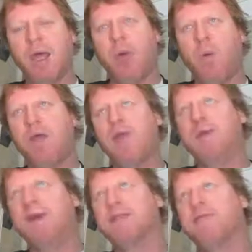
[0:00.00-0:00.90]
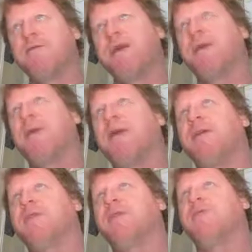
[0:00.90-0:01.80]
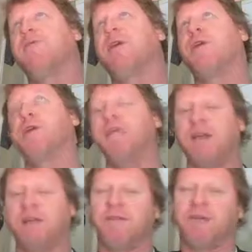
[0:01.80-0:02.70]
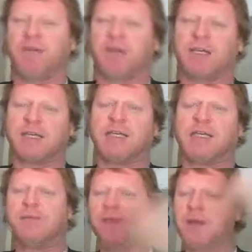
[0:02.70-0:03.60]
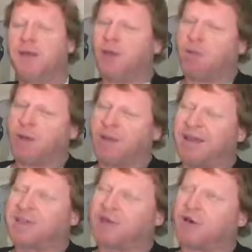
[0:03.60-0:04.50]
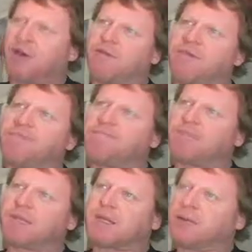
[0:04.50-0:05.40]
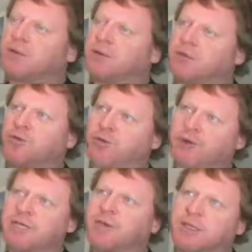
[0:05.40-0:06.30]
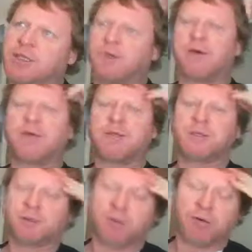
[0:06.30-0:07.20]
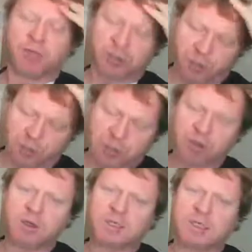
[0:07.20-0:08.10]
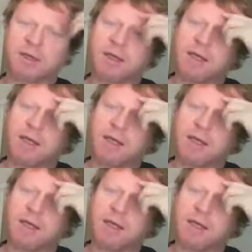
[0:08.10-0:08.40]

One of the ways of thinking about this is through the notion of individualization, where there's a kind of social pressure, I suppose, what Bourdieu calls a doxa,